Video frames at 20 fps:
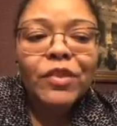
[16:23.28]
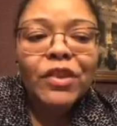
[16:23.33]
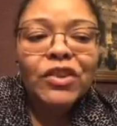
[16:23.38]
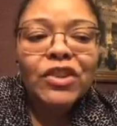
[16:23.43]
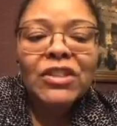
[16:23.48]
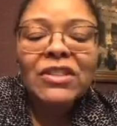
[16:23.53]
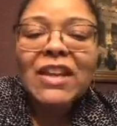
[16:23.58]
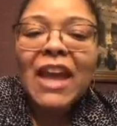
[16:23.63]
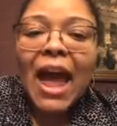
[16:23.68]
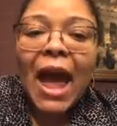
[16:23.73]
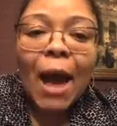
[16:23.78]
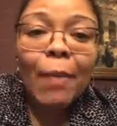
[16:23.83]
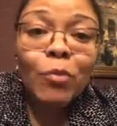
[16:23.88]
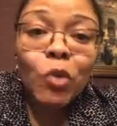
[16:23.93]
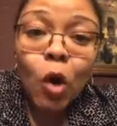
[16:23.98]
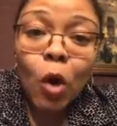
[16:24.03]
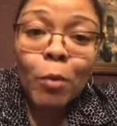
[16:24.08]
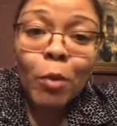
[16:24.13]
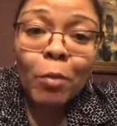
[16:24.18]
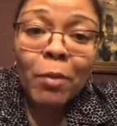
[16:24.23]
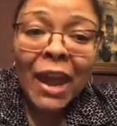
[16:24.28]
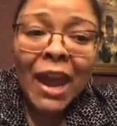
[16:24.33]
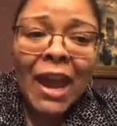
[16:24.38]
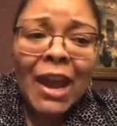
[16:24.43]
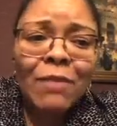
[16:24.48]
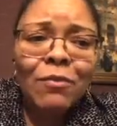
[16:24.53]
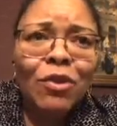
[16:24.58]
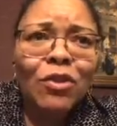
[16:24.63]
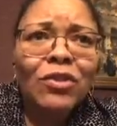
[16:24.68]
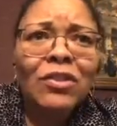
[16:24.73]
just abnormal
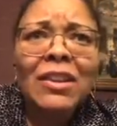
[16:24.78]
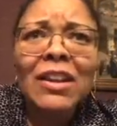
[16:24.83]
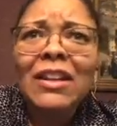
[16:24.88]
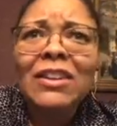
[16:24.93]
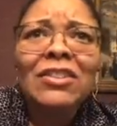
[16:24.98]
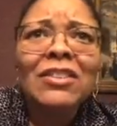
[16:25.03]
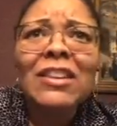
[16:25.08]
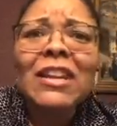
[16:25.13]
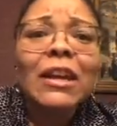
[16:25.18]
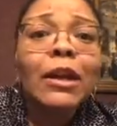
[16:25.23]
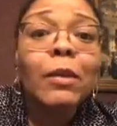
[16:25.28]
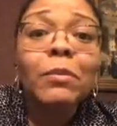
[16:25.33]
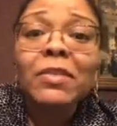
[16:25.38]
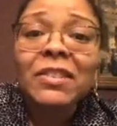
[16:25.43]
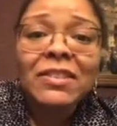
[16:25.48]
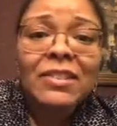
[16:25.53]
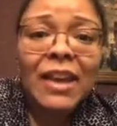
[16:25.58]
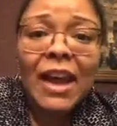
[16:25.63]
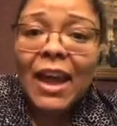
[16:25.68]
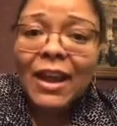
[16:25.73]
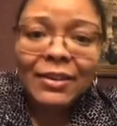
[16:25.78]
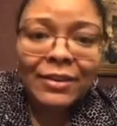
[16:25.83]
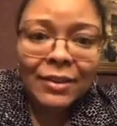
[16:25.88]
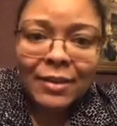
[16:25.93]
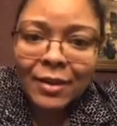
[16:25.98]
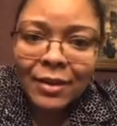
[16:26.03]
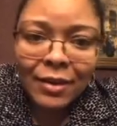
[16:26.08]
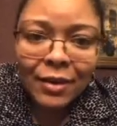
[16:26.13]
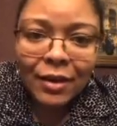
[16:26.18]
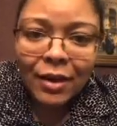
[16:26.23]
behaviors, they just get
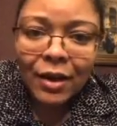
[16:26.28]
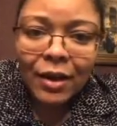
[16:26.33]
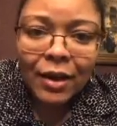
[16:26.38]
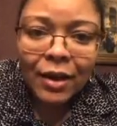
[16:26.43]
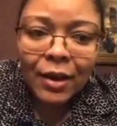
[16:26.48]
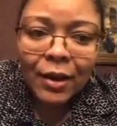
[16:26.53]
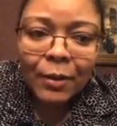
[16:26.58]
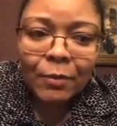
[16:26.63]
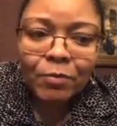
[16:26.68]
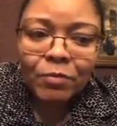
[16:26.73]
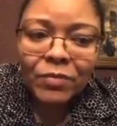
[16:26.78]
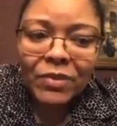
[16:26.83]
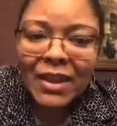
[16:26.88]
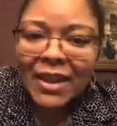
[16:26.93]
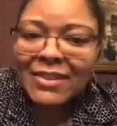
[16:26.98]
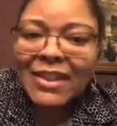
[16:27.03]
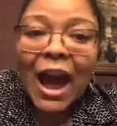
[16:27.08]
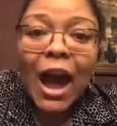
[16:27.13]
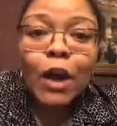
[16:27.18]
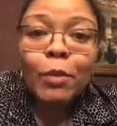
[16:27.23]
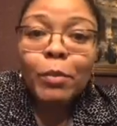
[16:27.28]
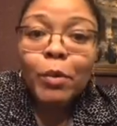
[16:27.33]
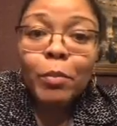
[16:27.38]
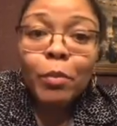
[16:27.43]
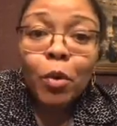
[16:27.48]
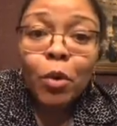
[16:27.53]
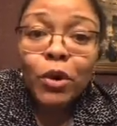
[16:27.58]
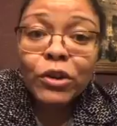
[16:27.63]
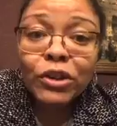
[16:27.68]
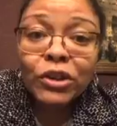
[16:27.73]
upset, that's out of
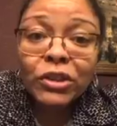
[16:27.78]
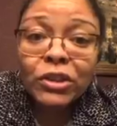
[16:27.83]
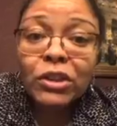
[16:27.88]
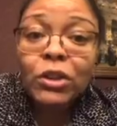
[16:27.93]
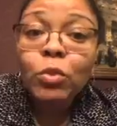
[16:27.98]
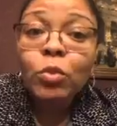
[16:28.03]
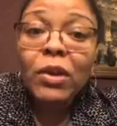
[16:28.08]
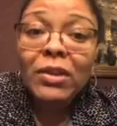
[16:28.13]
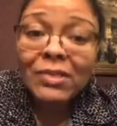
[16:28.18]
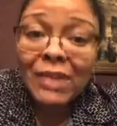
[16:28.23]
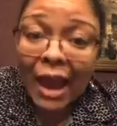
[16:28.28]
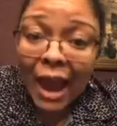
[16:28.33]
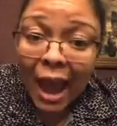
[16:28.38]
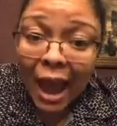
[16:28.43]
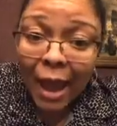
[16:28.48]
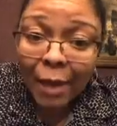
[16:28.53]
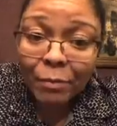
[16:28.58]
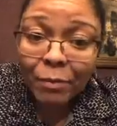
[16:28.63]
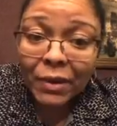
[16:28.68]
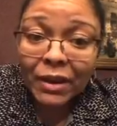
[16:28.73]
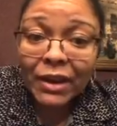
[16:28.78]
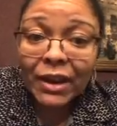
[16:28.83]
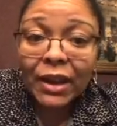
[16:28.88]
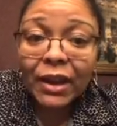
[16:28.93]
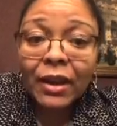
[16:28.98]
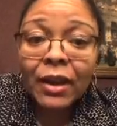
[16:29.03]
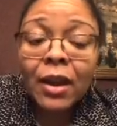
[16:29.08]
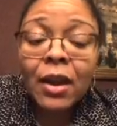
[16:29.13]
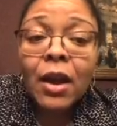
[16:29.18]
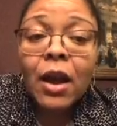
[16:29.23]
proportion to what's
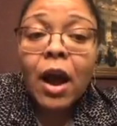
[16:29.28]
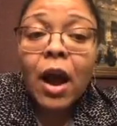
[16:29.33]
happening.